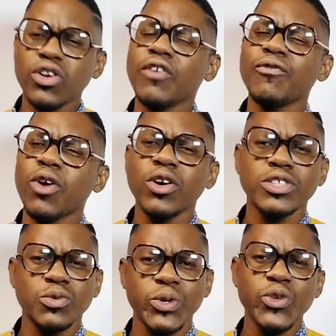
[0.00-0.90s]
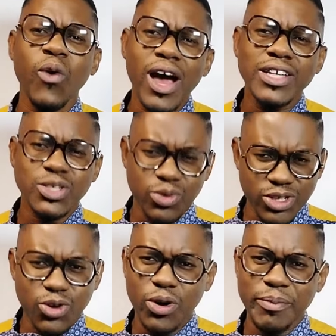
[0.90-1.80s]
Of course, when you ask on
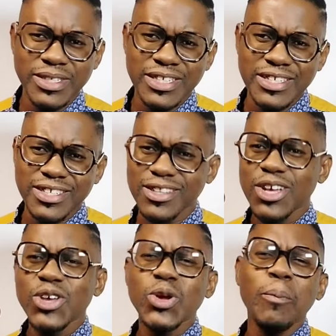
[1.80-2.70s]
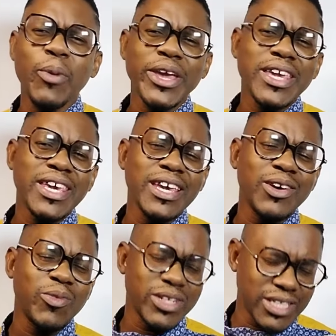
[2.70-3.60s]
the comment section, your boy
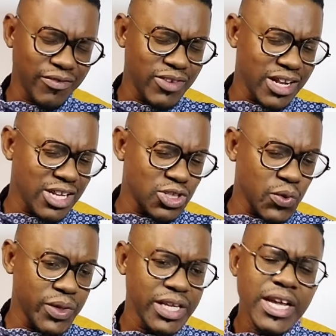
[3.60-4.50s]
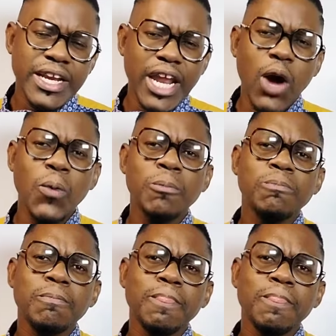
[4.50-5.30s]
King will definitely do it. Now,